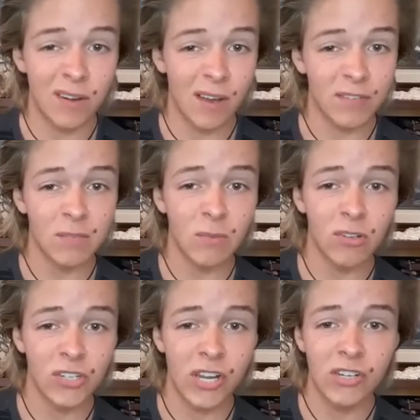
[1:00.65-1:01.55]
enough
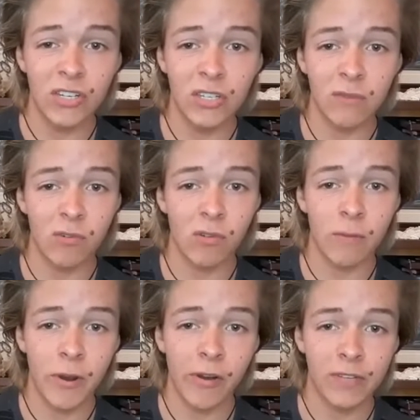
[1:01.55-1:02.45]
small changes over a
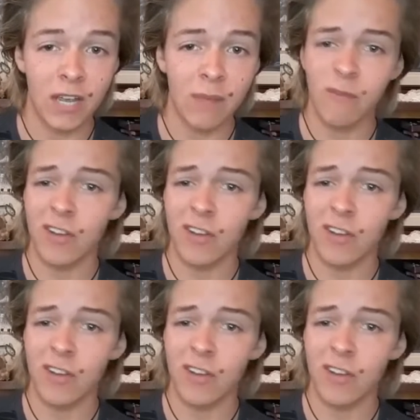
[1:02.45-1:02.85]
long period of time,